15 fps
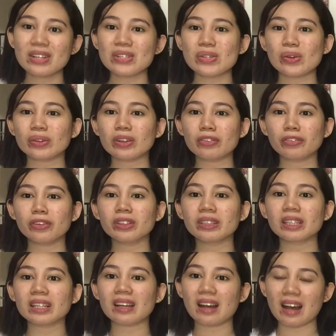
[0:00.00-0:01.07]
so the
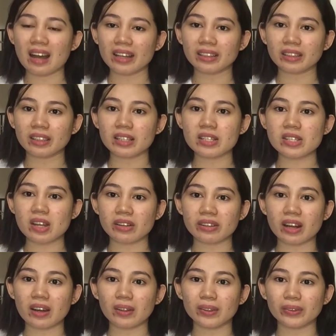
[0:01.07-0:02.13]
fundic height is
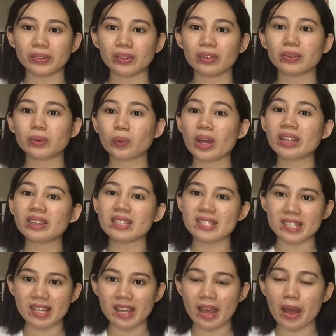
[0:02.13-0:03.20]
around 20
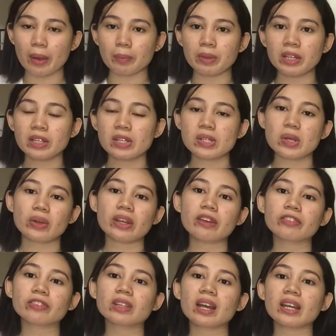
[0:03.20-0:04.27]
cm. So
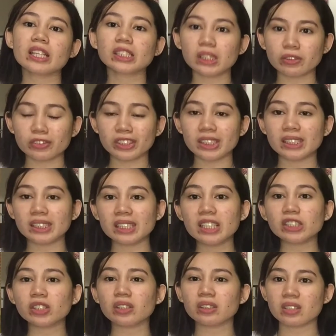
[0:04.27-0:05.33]
if the age of
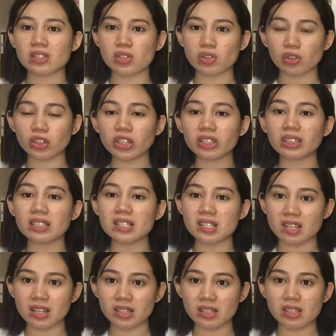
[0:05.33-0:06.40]
gestation is
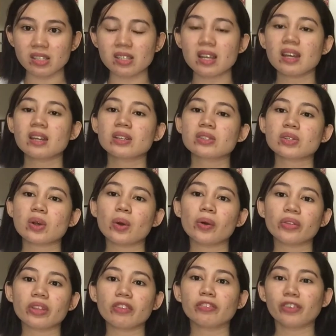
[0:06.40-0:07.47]
36,
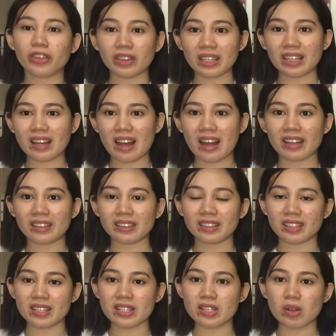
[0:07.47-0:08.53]
so the fundic height
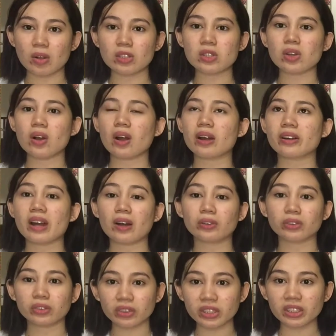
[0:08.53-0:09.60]
is also
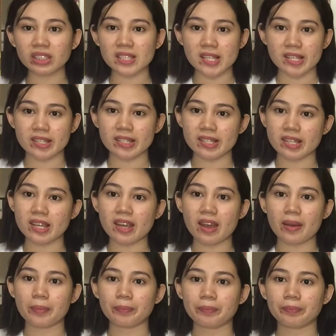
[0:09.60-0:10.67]
around 36 cm.